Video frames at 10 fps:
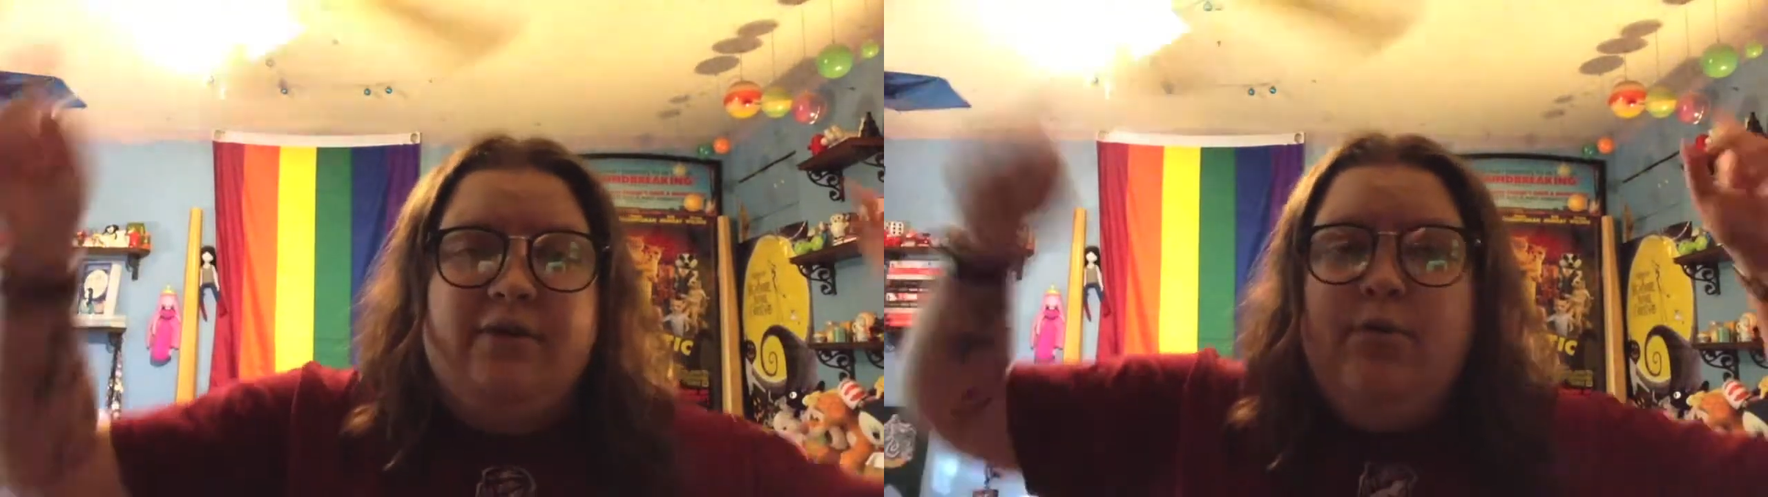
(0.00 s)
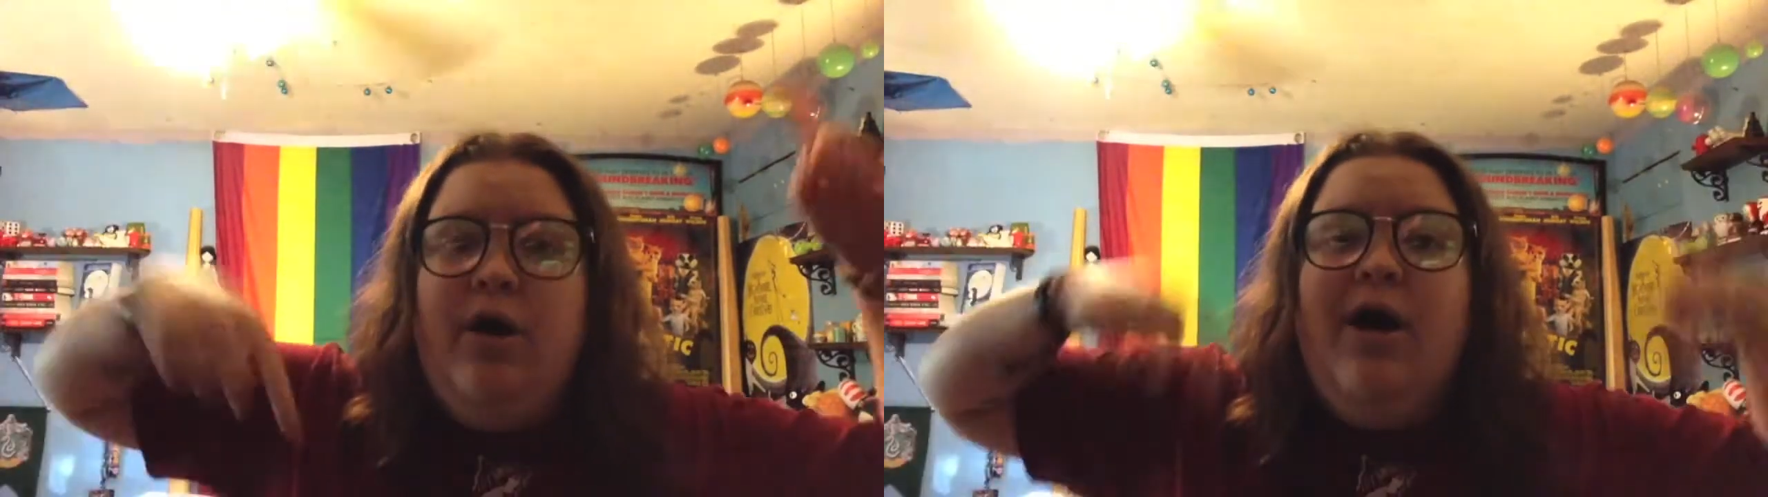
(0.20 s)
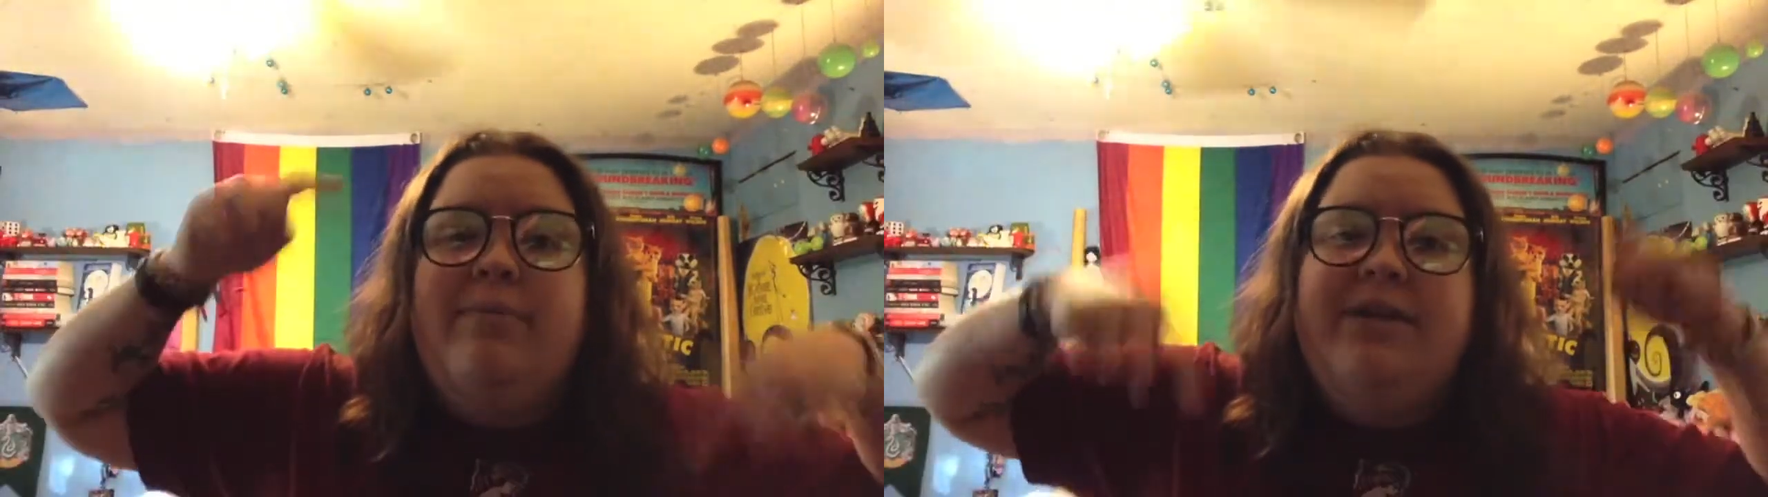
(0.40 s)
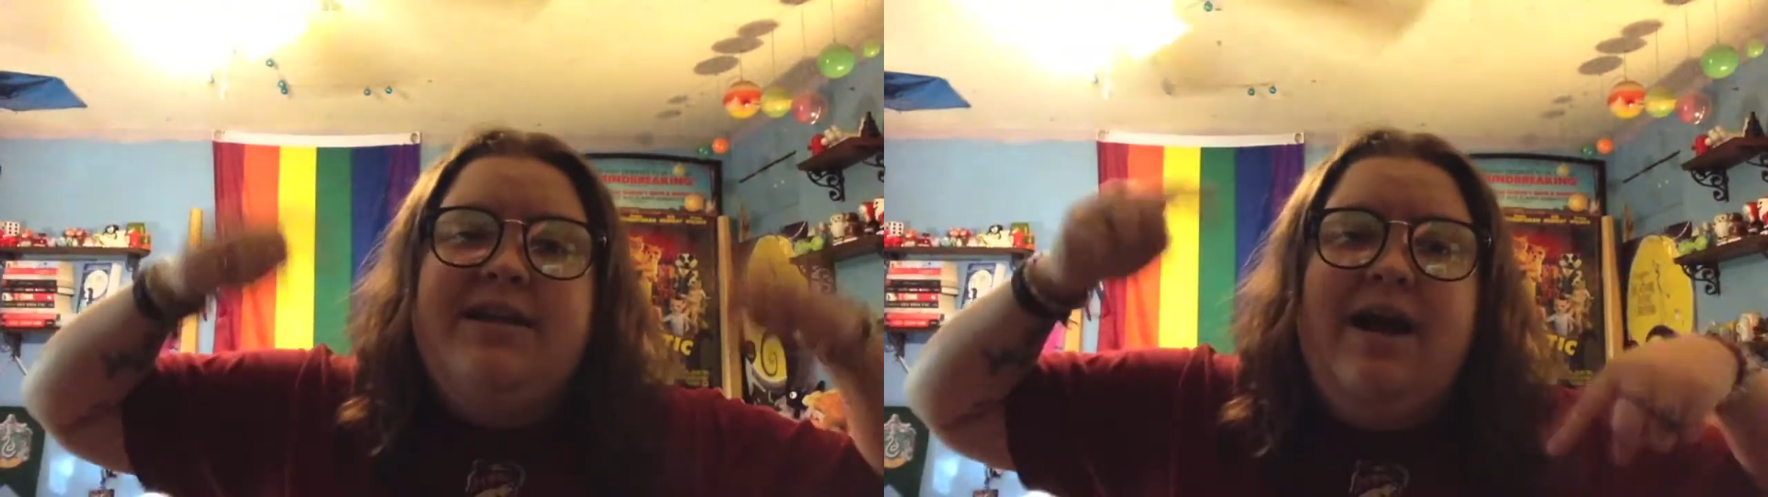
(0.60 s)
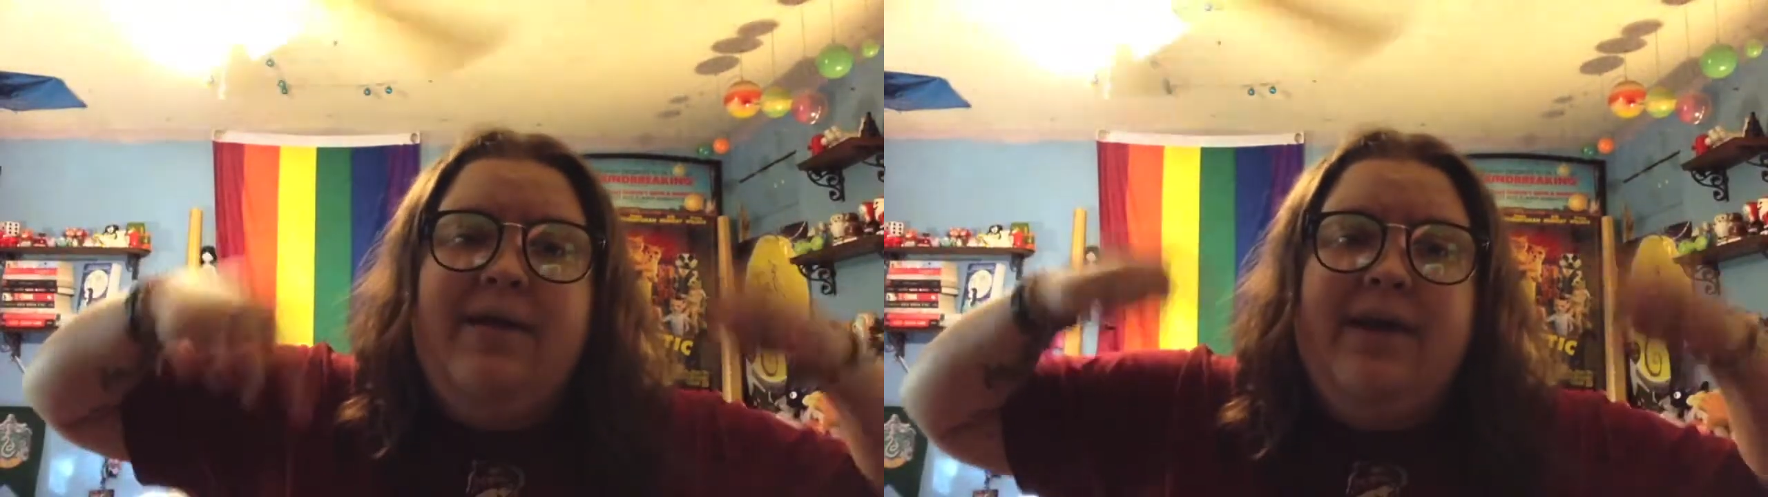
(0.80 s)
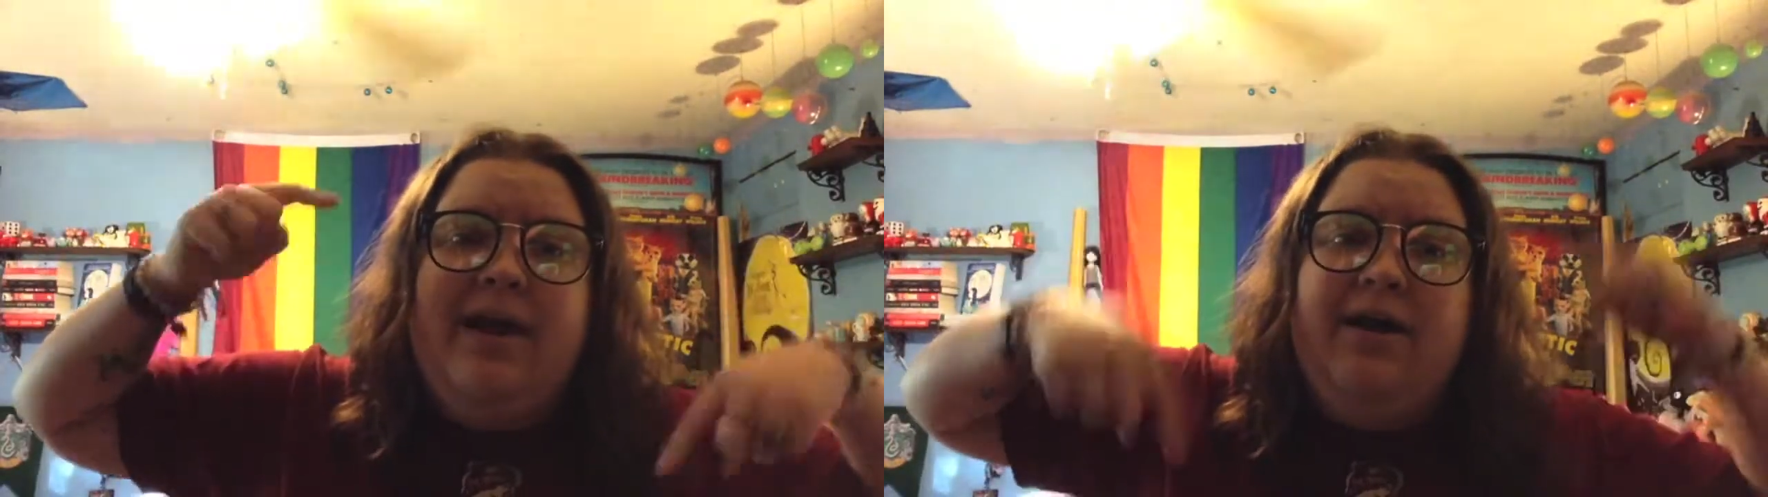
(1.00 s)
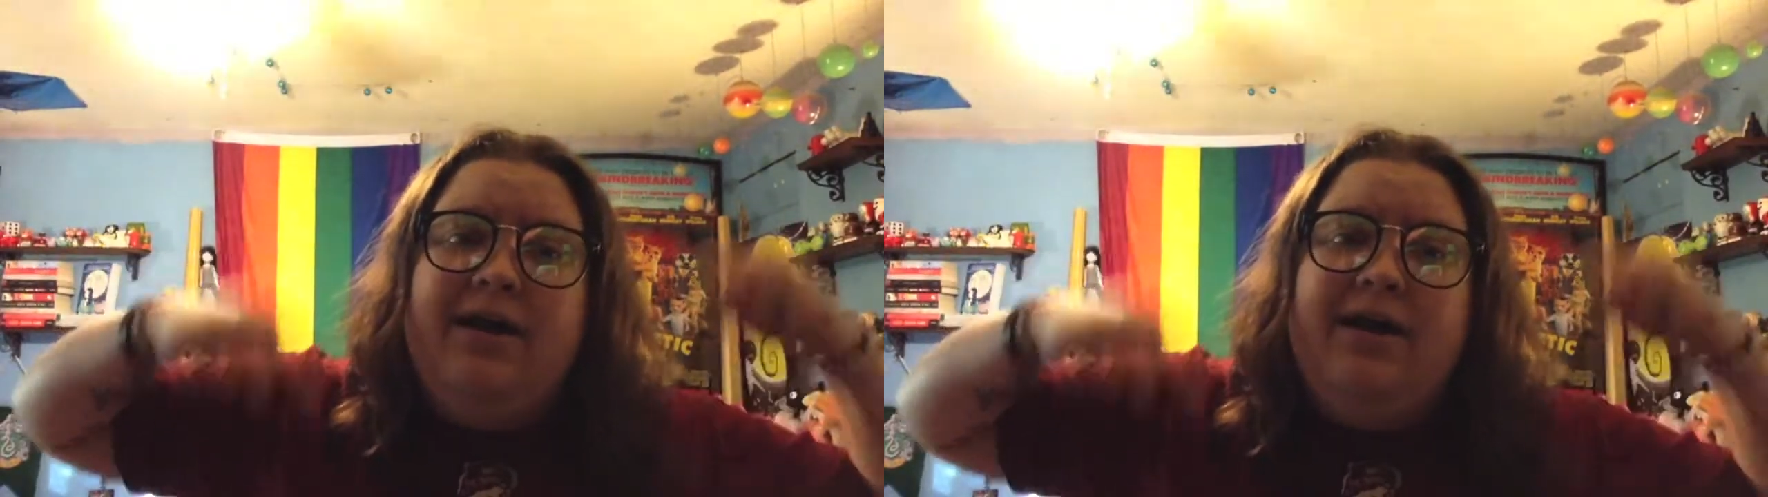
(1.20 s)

It will all be down there